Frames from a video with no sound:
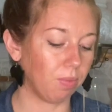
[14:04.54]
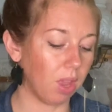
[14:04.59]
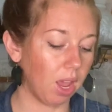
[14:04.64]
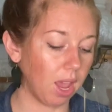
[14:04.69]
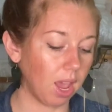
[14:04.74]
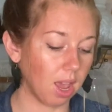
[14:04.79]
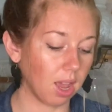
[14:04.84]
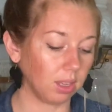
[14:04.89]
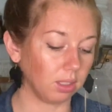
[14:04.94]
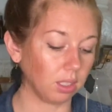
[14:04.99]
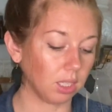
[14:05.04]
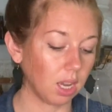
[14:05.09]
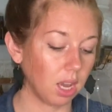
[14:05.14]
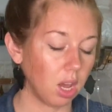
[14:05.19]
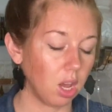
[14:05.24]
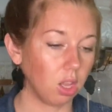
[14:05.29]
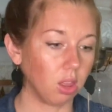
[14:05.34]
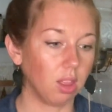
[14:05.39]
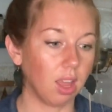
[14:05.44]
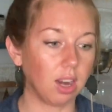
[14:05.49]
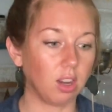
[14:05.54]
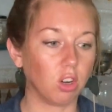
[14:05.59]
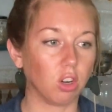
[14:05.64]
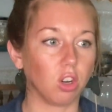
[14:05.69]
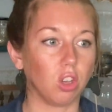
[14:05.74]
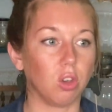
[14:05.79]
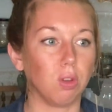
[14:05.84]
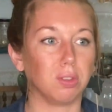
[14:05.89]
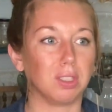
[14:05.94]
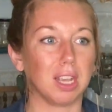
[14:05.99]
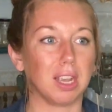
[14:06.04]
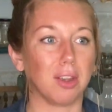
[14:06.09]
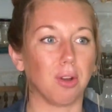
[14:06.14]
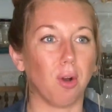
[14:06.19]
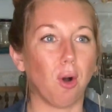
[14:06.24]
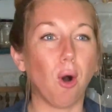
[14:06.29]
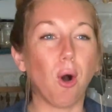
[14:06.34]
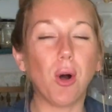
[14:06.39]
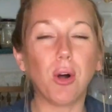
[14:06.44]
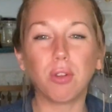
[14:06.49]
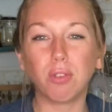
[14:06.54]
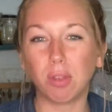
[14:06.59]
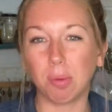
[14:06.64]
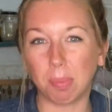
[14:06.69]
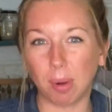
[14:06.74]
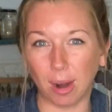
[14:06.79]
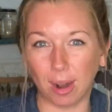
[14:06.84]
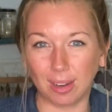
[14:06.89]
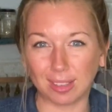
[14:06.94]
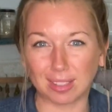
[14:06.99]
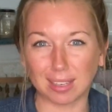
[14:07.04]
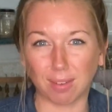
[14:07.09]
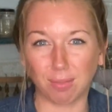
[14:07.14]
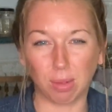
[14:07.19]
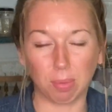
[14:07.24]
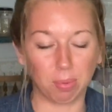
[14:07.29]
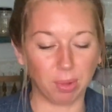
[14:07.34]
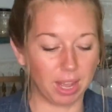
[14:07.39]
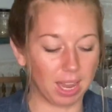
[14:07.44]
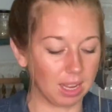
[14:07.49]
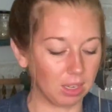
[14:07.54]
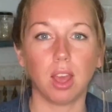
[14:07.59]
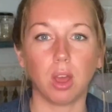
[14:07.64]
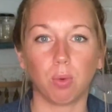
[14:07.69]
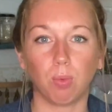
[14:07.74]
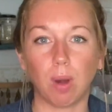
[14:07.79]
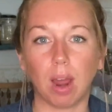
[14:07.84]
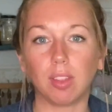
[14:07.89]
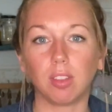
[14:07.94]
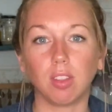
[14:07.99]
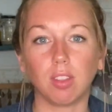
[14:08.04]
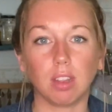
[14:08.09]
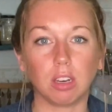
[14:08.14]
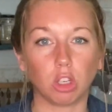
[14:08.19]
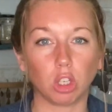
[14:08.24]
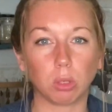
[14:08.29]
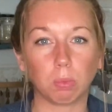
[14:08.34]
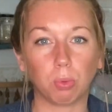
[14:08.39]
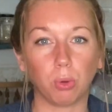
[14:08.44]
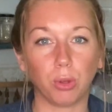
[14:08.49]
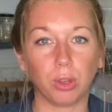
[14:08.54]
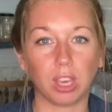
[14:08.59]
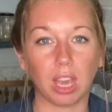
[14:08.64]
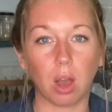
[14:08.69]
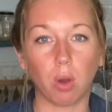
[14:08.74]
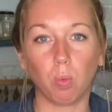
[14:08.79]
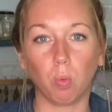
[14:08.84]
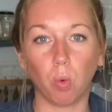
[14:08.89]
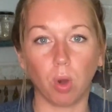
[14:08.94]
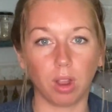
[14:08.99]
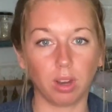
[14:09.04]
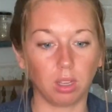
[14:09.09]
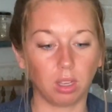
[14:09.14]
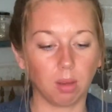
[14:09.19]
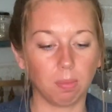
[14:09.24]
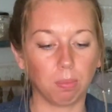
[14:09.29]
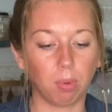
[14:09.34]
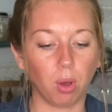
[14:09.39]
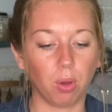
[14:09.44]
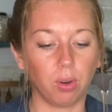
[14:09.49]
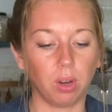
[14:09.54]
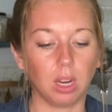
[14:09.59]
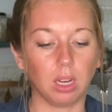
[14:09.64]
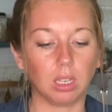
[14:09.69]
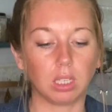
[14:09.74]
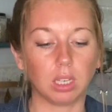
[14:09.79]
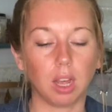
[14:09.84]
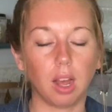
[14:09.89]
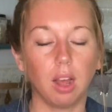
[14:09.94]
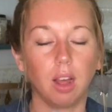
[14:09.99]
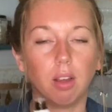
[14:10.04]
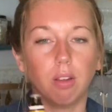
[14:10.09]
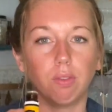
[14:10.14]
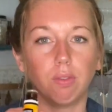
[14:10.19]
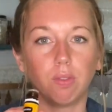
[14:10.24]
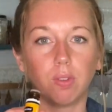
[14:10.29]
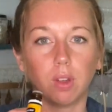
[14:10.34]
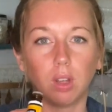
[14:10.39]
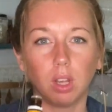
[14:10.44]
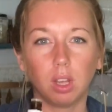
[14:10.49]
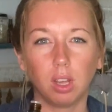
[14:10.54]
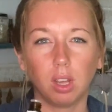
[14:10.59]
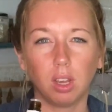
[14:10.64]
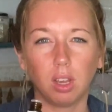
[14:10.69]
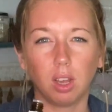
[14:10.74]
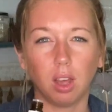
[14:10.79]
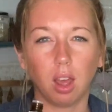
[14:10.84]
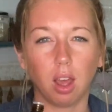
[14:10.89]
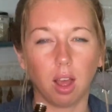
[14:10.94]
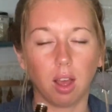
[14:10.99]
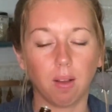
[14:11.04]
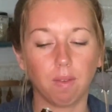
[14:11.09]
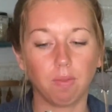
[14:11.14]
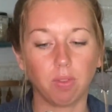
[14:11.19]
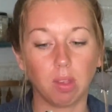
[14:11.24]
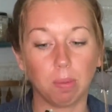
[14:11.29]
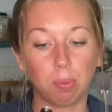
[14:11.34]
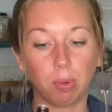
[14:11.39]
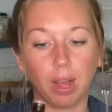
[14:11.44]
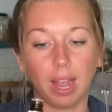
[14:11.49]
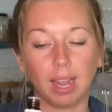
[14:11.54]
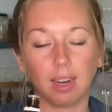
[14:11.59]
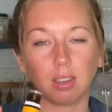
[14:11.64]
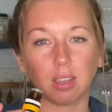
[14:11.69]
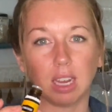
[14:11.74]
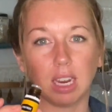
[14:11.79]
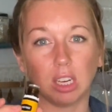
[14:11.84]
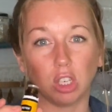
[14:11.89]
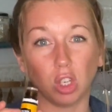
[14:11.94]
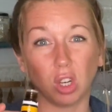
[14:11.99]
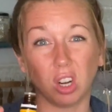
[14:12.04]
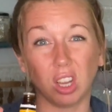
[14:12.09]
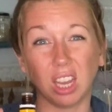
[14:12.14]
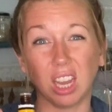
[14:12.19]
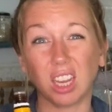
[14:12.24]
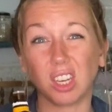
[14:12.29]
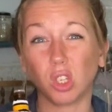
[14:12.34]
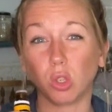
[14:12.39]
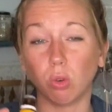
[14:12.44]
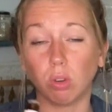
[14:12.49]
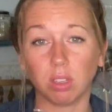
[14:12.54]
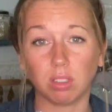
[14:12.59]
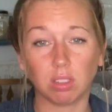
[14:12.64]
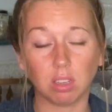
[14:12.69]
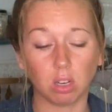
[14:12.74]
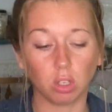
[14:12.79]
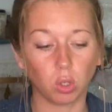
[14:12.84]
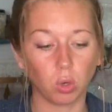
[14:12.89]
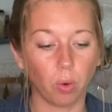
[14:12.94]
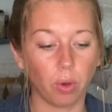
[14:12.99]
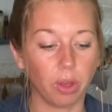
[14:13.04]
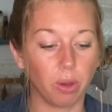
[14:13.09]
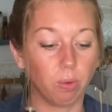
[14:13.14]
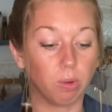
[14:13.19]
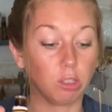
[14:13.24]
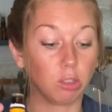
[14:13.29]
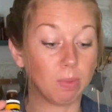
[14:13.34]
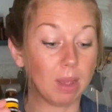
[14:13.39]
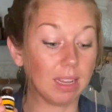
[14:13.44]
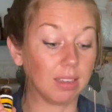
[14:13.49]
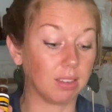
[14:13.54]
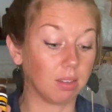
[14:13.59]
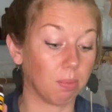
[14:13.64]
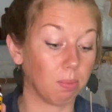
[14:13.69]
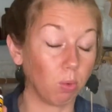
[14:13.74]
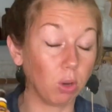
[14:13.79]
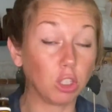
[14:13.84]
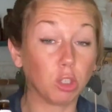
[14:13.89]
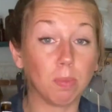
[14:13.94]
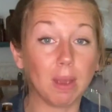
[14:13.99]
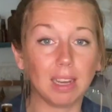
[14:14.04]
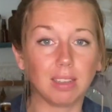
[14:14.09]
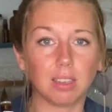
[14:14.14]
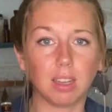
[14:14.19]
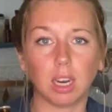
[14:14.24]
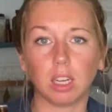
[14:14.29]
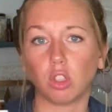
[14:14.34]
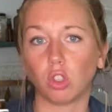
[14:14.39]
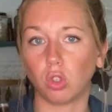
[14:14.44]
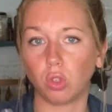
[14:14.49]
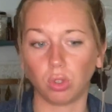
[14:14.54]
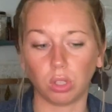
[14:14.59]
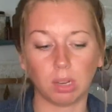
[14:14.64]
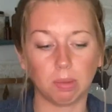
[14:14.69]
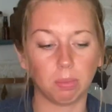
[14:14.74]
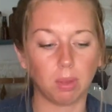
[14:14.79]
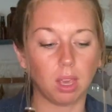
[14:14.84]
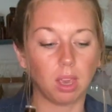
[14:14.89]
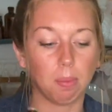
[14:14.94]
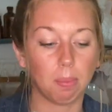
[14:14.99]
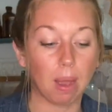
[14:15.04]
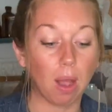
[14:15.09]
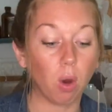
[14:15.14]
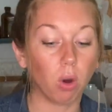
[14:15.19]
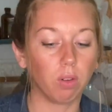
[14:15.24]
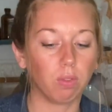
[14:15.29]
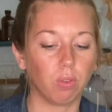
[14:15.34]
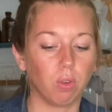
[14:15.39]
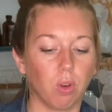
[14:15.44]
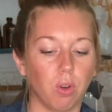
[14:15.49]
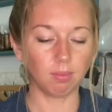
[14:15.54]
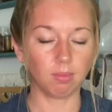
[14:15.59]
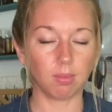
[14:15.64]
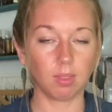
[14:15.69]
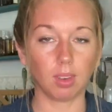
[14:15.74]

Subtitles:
and then you're using all of the parts of the plant rather than just pulling out one component of the plant and turning it into essential oil, which makes it extremely powerful.